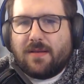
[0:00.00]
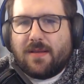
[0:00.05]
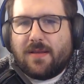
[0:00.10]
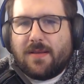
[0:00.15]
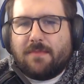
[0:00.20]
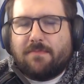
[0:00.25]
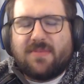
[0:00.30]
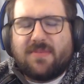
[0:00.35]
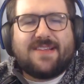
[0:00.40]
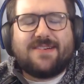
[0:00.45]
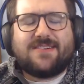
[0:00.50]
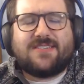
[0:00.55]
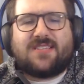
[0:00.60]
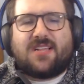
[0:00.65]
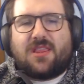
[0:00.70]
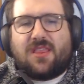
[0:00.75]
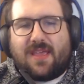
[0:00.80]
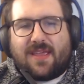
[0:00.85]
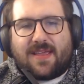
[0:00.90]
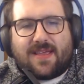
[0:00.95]
but here's the
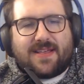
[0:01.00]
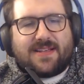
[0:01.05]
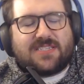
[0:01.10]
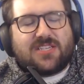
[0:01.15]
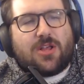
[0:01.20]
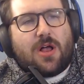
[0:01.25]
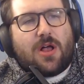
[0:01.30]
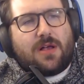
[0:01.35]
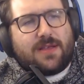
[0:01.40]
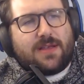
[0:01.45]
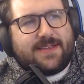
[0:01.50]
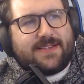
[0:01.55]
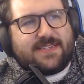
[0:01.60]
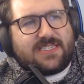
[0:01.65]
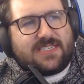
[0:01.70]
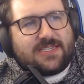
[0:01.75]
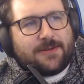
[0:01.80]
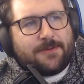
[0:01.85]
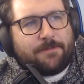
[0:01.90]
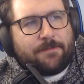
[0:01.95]
thing: as long
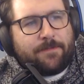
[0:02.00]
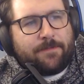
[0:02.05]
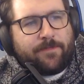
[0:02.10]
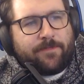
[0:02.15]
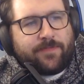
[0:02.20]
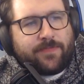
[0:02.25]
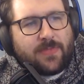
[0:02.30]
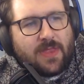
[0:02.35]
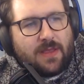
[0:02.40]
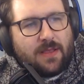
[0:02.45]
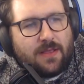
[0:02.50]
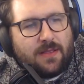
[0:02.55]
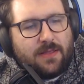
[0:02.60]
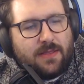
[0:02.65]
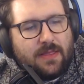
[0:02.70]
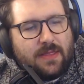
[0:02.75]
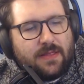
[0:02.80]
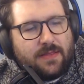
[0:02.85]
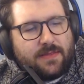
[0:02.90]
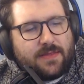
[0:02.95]
as
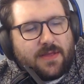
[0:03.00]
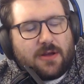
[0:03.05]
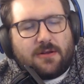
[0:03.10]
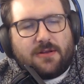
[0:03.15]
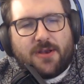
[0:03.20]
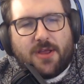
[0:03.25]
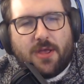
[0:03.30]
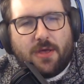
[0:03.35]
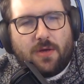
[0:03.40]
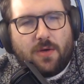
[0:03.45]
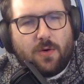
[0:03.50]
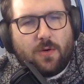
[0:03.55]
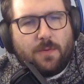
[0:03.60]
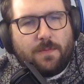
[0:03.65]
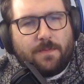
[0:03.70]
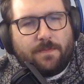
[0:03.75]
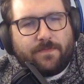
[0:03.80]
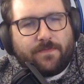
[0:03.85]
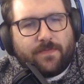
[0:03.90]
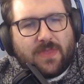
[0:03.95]
there are no
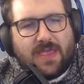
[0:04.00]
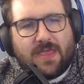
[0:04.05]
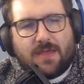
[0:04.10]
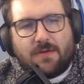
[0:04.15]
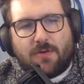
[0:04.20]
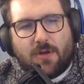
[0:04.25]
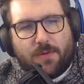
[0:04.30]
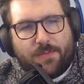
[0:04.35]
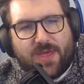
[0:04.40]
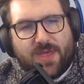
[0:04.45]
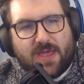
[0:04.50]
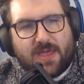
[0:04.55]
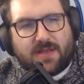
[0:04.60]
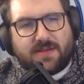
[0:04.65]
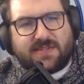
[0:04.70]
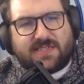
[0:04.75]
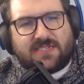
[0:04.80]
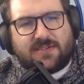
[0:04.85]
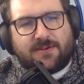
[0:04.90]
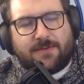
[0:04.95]
hero
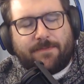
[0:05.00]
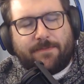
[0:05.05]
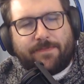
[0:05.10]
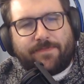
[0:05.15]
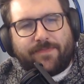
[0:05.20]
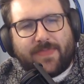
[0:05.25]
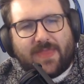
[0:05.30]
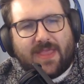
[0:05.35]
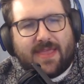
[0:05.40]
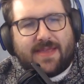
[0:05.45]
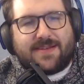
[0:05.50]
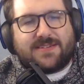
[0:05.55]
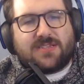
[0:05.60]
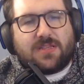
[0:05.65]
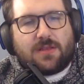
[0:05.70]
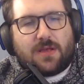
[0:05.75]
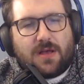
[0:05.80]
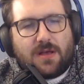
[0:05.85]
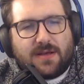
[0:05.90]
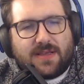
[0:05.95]
bans, and as
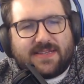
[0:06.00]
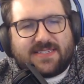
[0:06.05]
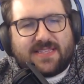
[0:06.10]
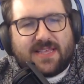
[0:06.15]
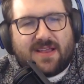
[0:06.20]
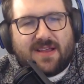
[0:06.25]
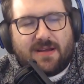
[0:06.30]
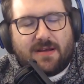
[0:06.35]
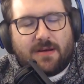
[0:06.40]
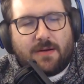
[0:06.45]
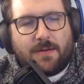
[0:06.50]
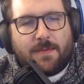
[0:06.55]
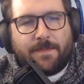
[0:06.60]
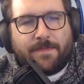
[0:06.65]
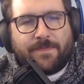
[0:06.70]
long as there